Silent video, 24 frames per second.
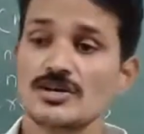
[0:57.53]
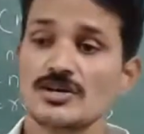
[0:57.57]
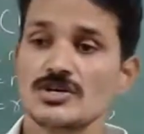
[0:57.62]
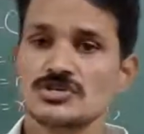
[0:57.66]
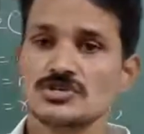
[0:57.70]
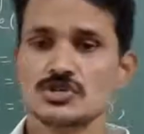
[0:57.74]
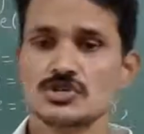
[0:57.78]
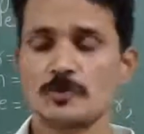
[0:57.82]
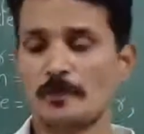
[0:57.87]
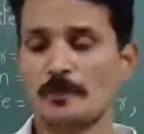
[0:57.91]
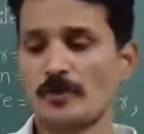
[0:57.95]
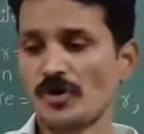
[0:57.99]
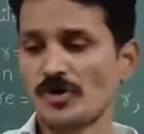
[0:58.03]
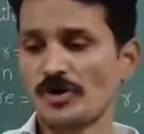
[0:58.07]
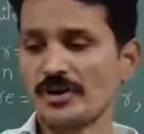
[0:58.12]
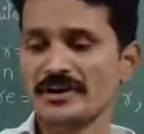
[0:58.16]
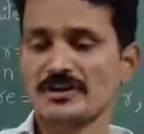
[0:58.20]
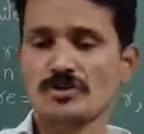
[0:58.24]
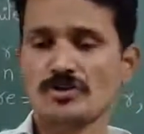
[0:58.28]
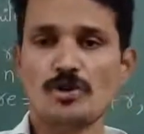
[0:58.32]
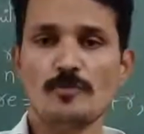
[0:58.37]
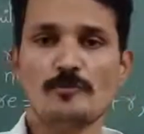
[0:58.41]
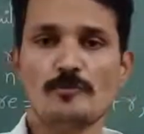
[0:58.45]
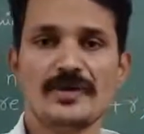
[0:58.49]
So
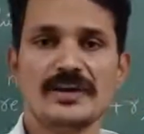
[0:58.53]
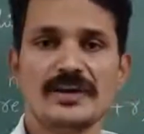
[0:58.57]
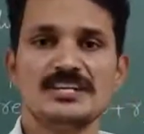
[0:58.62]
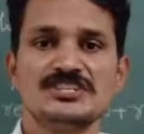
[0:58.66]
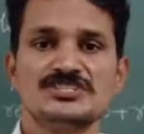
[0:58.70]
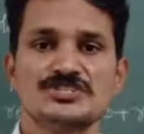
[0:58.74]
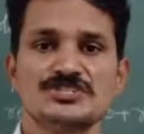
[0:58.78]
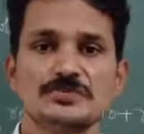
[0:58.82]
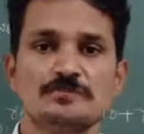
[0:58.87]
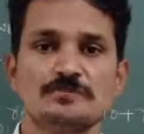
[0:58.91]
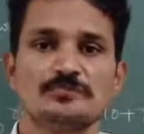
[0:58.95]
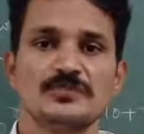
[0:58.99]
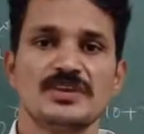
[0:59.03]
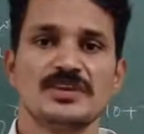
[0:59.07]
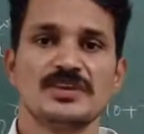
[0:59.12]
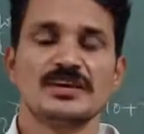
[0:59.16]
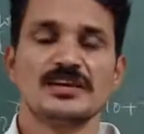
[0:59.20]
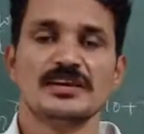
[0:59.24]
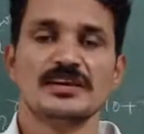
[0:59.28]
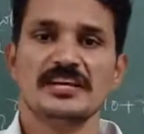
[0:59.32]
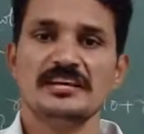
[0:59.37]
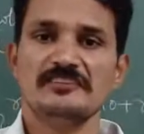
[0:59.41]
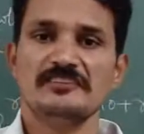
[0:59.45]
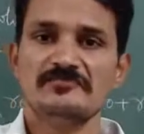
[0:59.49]
palindrome means
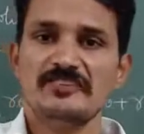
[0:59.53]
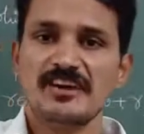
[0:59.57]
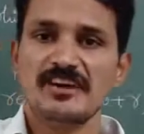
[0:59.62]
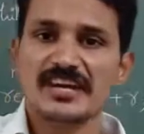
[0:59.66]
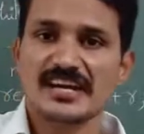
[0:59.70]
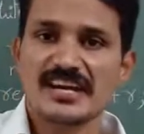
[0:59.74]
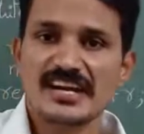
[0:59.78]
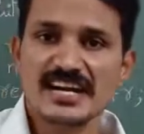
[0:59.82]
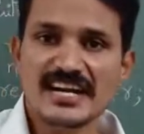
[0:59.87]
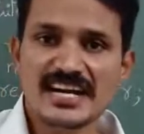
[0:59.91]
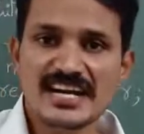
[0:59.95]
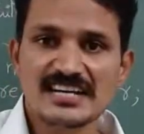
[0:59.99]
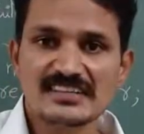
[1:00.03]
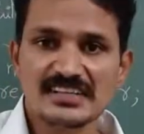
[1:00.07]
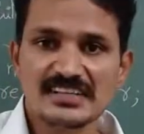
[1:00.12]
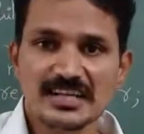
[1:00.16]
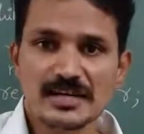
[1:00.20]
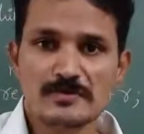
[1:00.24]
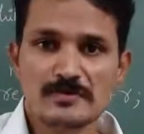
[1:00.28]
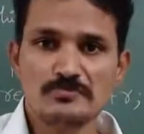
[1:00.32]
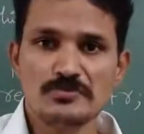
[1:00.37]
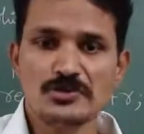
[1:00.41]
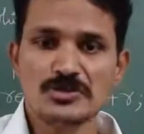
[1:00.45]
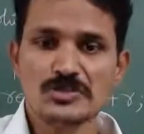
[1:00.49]
if I read the
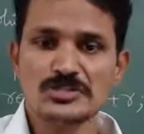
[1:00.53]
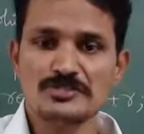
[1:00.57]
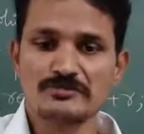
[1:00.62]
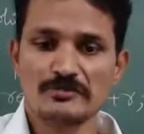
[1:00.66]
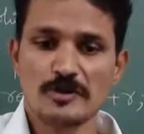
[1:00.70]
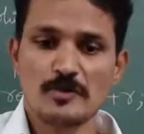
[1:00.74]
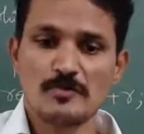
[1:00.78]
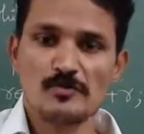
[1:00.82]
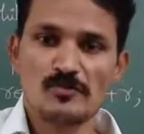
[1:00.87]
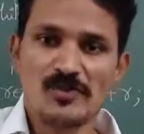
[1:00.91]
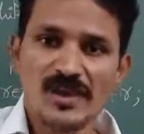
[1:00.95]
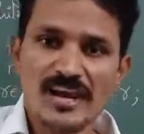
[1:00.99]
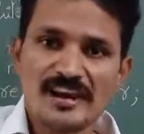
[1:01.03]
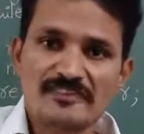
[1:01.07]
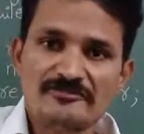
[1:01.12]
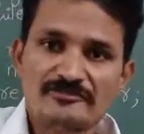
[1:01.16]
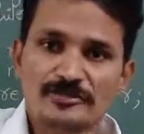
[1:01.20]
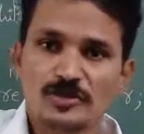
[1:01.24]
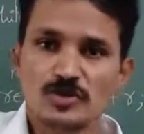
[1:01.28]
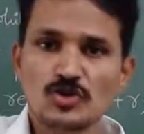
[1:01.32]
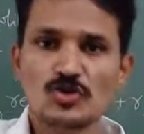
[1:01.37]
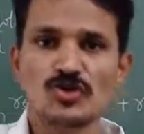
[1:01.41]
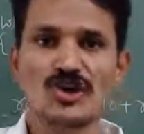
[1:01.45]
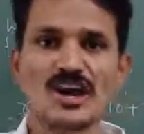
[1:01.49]
numbers from
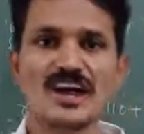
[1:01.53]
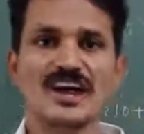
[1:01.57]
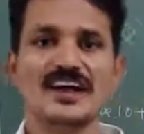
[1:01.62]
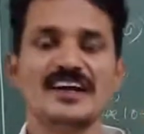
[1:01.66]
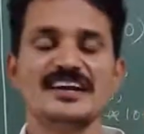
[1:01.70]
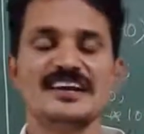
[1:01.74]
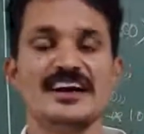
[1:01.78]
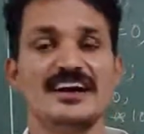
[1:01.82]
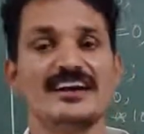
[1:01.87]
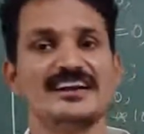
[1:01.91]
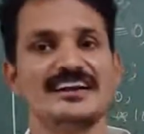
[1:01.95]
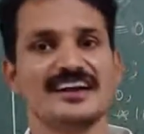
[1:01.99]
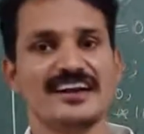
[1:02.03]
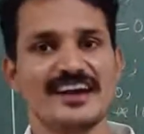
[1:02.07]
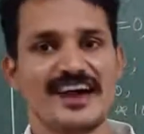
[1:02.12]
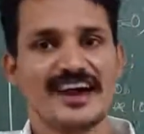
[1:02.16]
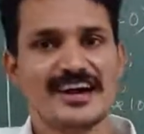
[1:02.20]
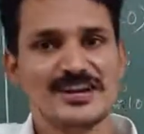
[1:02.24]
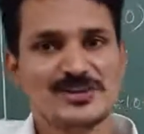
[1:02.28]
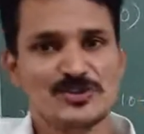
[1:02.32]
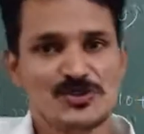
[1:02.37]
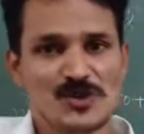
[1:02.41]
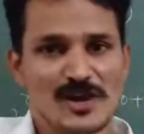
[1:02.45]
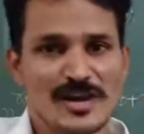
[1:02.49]
left to right and
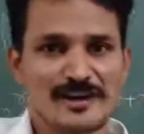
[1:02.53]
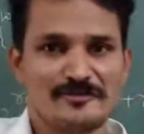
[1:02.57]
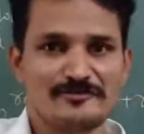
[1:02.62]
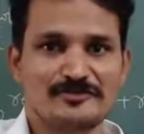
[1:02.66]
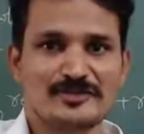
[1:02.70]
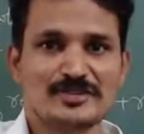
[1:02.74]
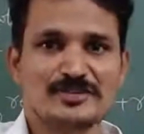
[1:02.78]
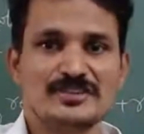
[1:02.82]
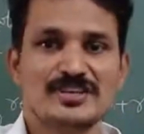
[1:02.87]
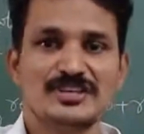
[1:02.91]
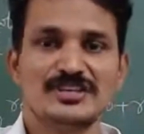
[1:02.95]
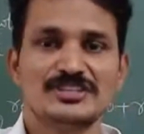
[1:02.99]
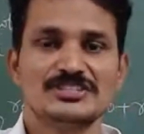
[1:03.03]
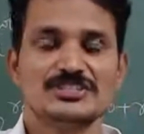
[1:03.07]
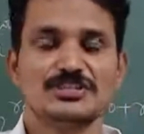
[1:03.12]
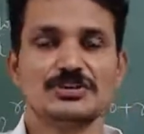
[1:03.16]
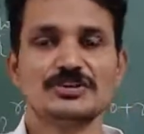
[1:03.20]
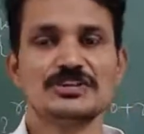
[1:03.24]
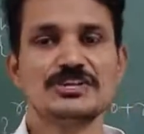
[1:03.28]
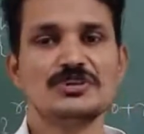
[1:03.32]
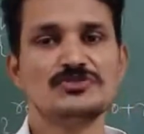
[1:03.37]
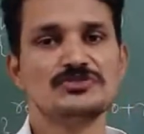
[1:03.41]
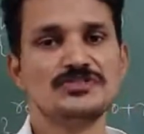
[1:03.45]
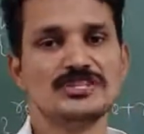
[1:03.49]
right to left, it
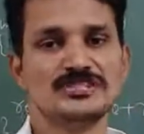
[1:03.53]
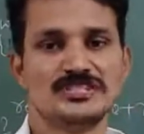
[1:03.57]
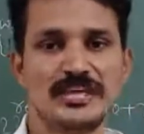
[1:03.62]
should give the